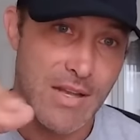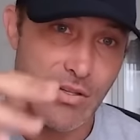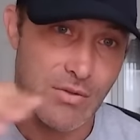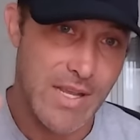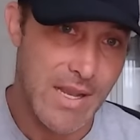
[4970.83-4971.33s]
and
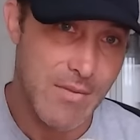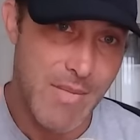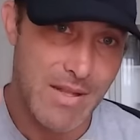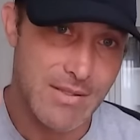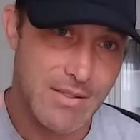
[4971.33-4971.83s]
don't take any
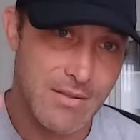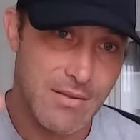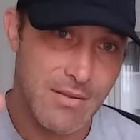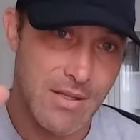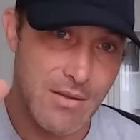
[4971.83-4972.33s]
meds
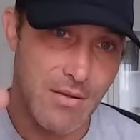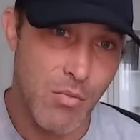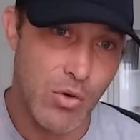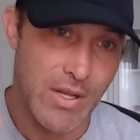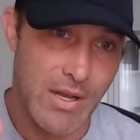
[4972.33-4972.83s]
the
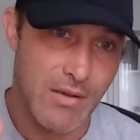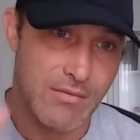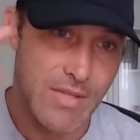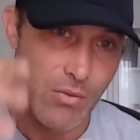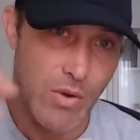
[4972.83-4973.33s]
morning
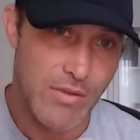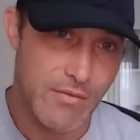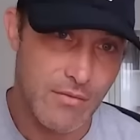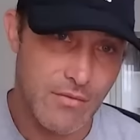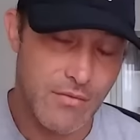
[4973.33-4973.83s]
of. Wait
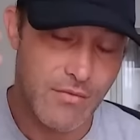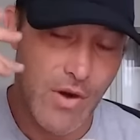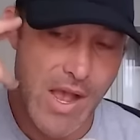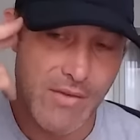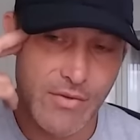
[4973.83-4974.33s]

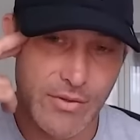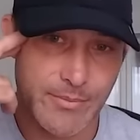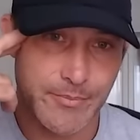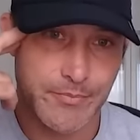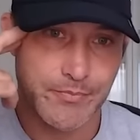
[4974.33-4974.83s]
for
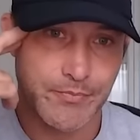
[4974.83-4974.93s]
after.